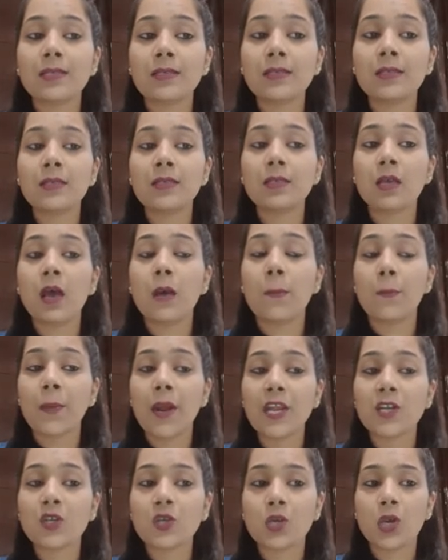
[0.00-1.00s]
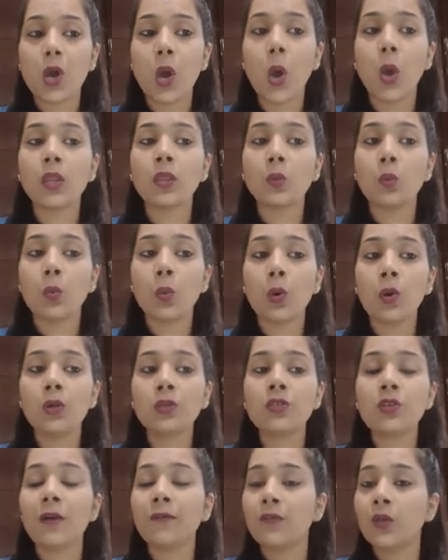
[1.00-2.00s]
exerts pressure on the
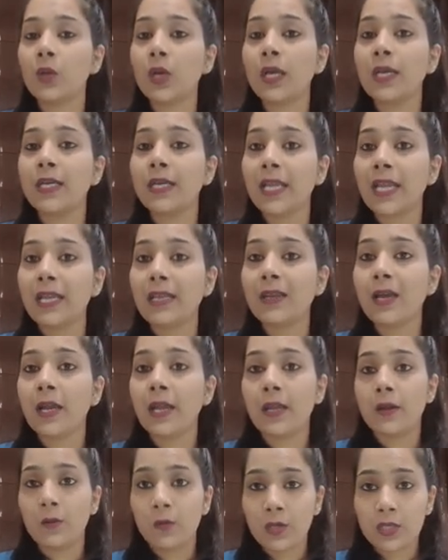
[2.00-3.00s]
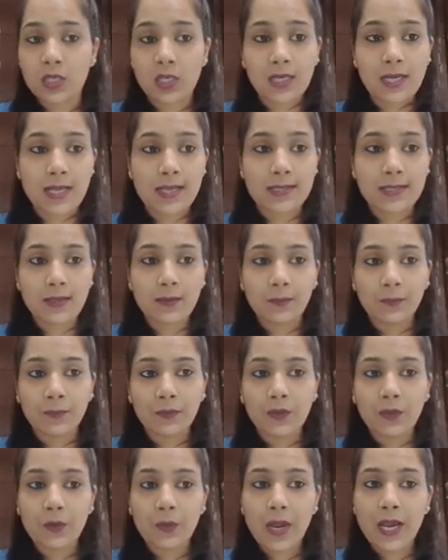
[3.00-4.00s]
walls of the container in which it is,
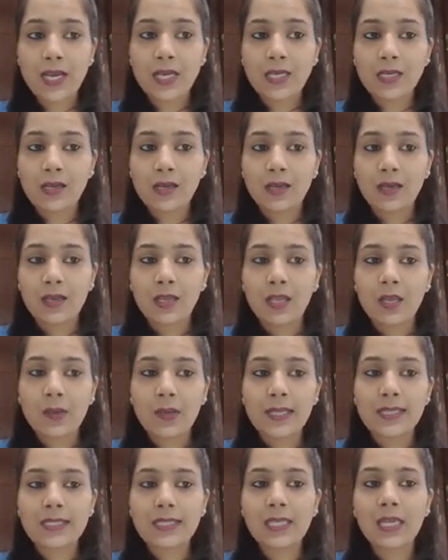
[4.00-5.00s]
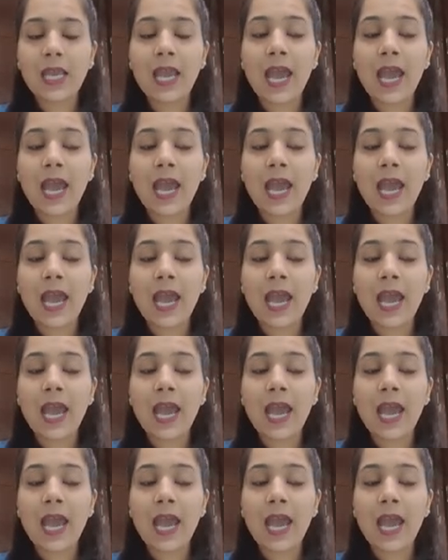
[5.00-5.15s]
right? You can